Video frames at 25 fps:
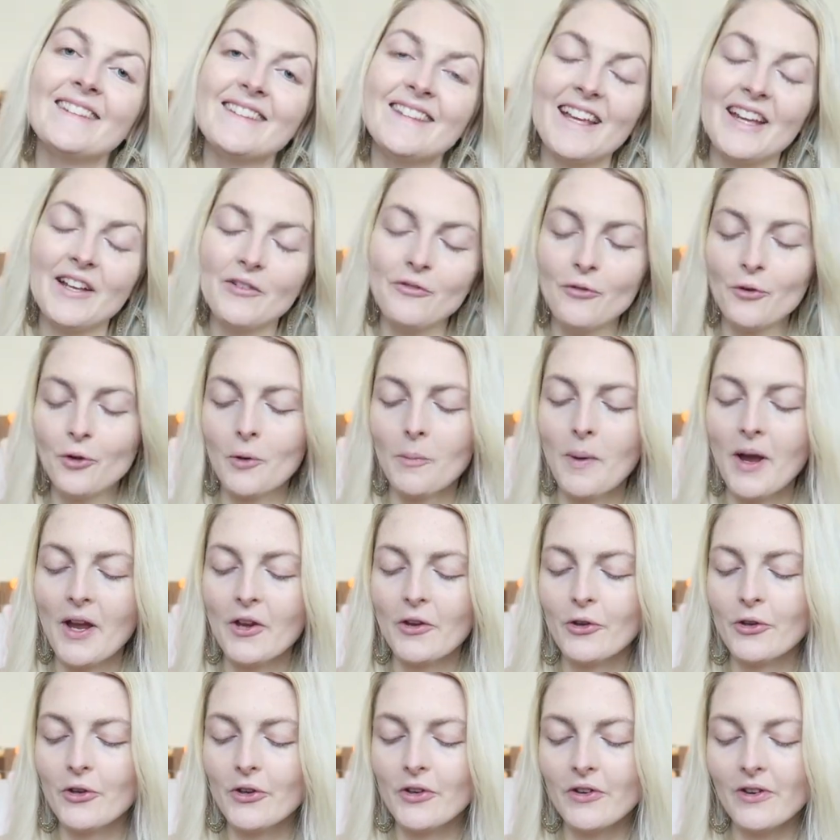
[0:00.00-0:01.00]
Then for
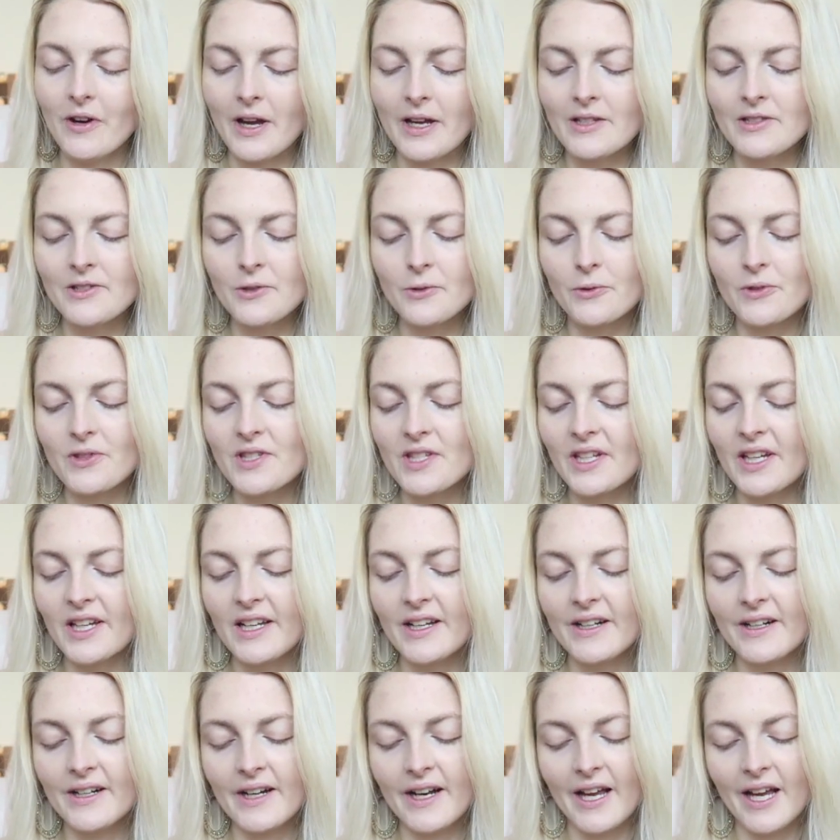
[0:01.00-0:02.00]
my under eyes
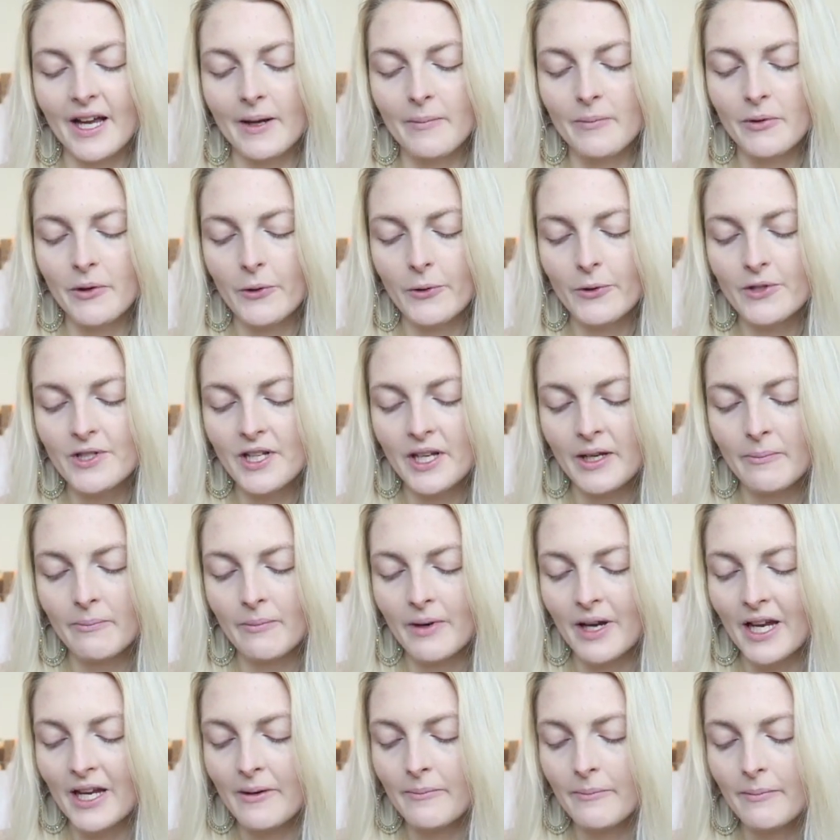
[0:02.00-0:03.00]
concealer, I'm
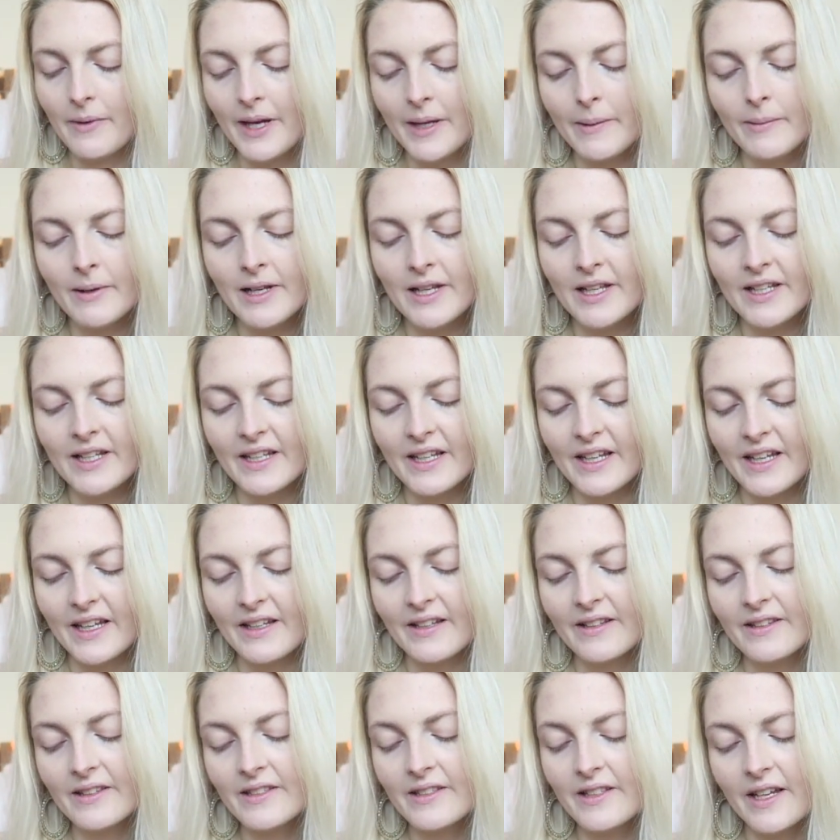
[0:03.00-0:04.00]
using my
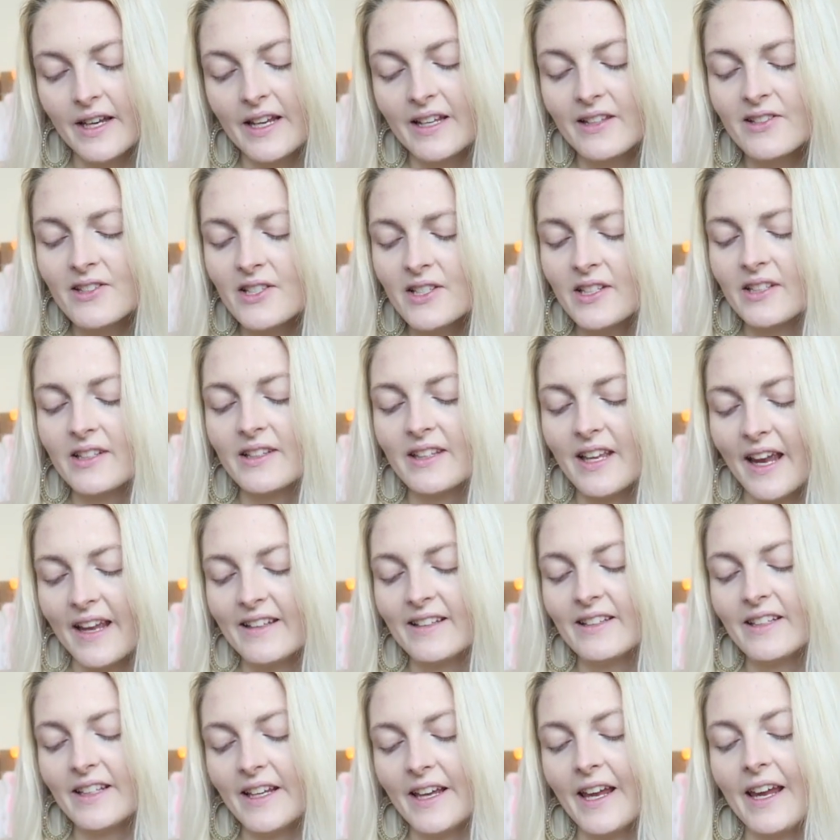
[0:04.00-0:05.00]
Maybelline Instant
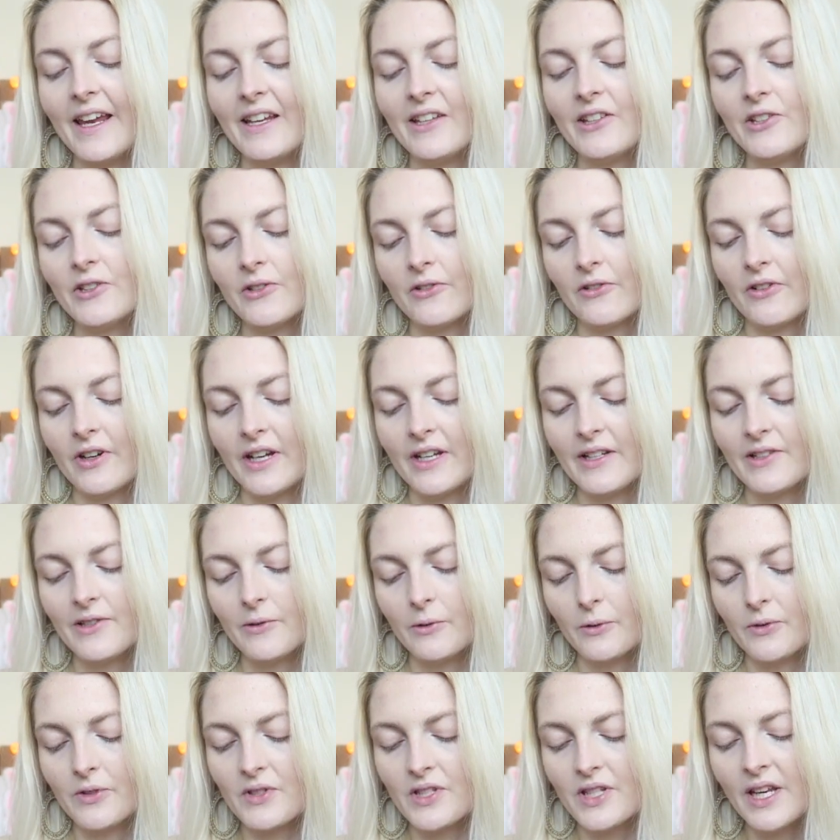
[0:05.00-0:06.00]
Anti-Age
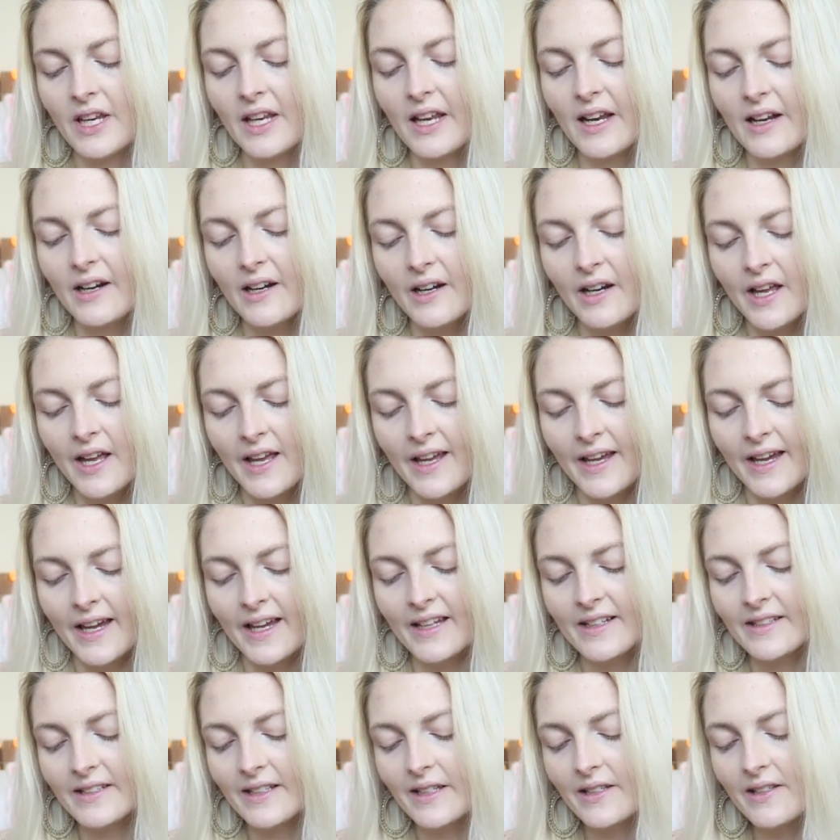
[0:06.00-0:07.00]
Erase Concealer,
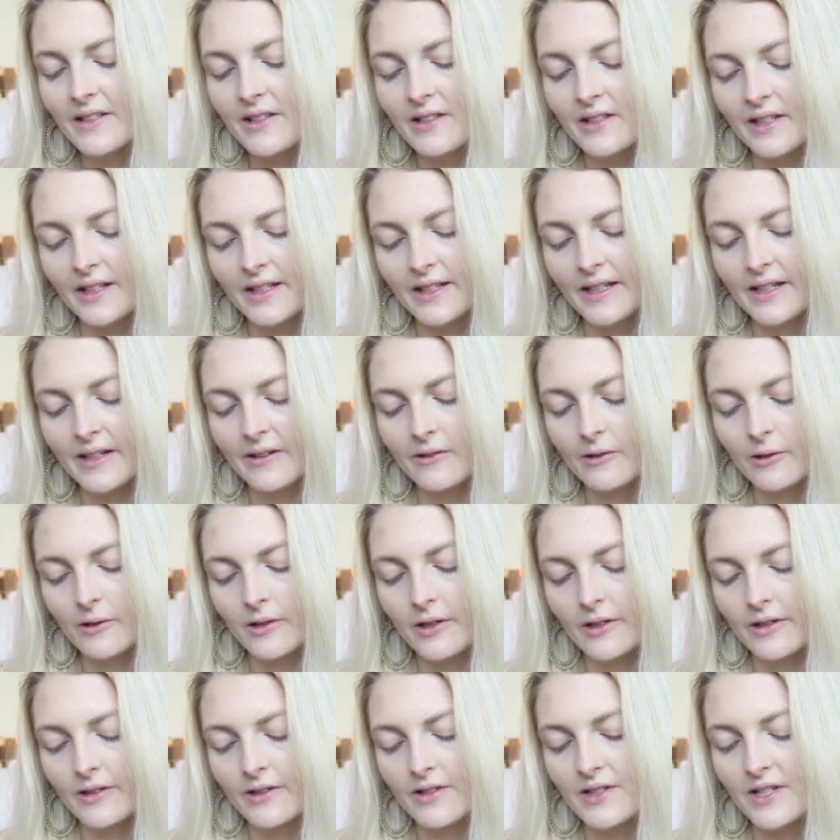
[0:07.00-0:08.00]
and this is in the
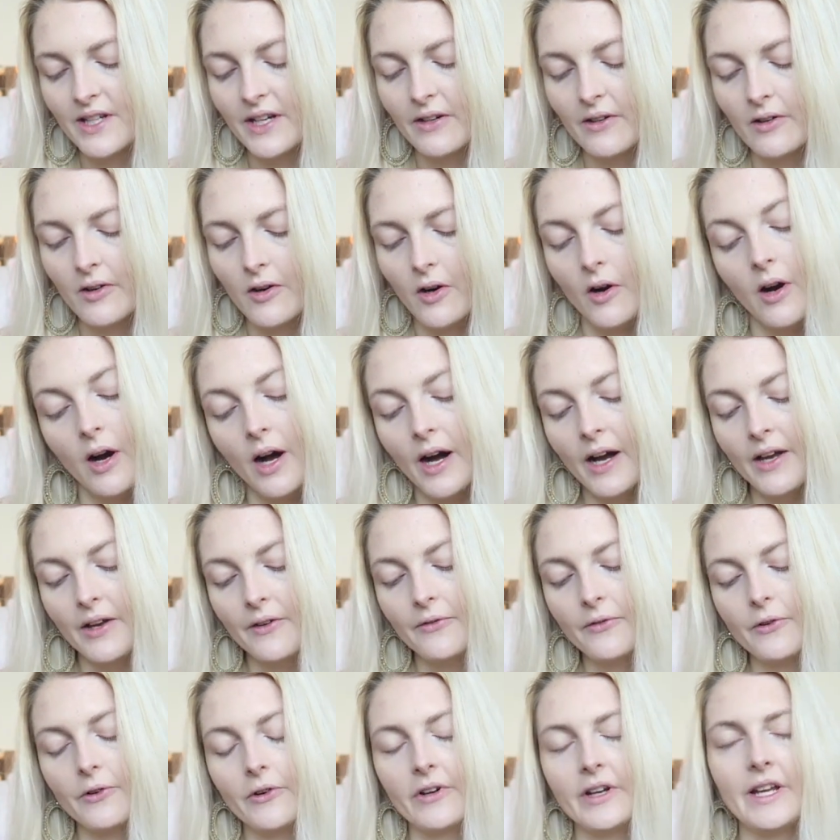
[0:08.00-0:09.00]
color 0
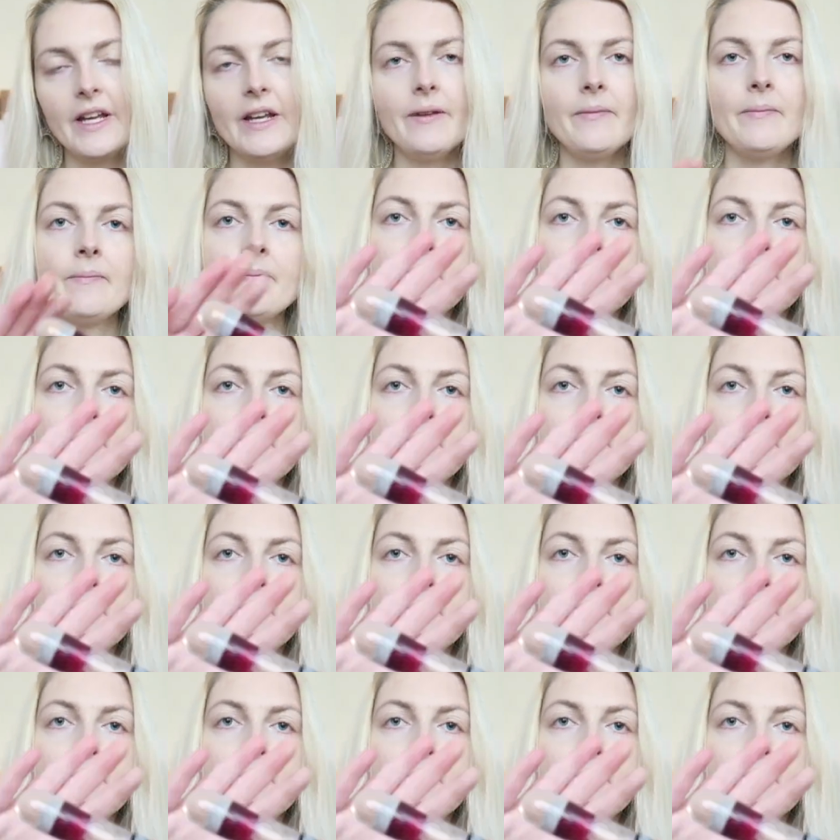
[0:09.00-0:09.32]
Ivory.